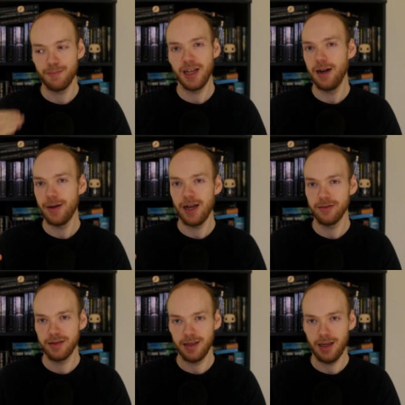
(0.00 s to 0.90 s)
Big
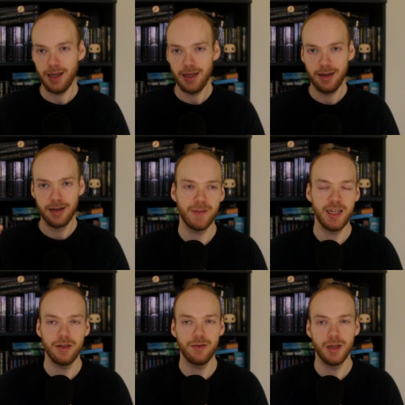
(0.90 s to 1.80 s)
Lebowski.
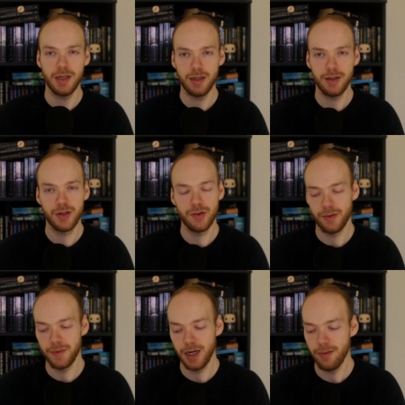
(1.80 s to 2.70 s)
They do it
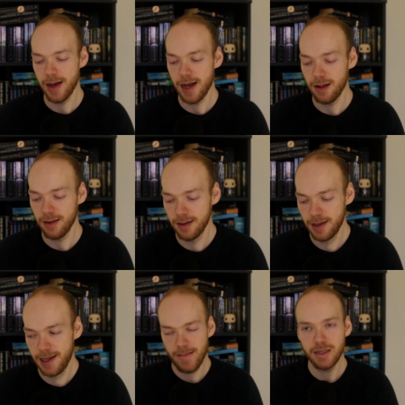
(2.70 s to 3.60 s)
really well.
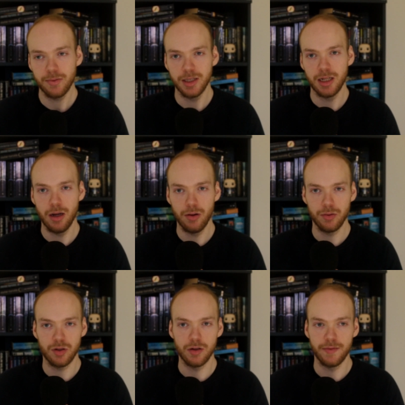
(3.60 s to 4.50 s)
This was
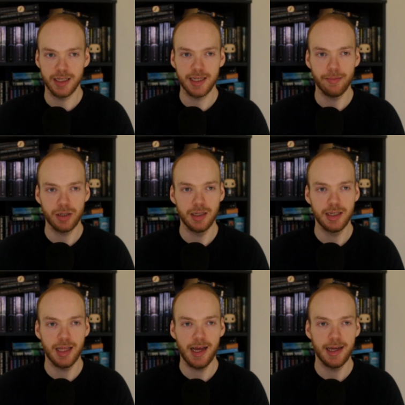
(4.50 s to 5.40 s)
no sort of exception
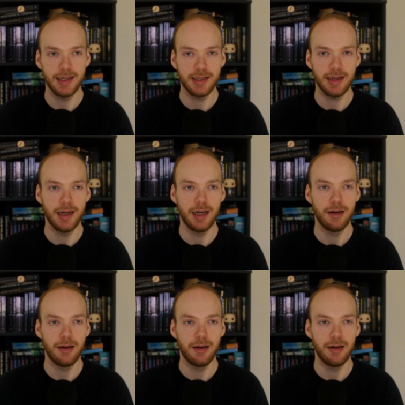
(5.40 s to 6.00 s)
to that.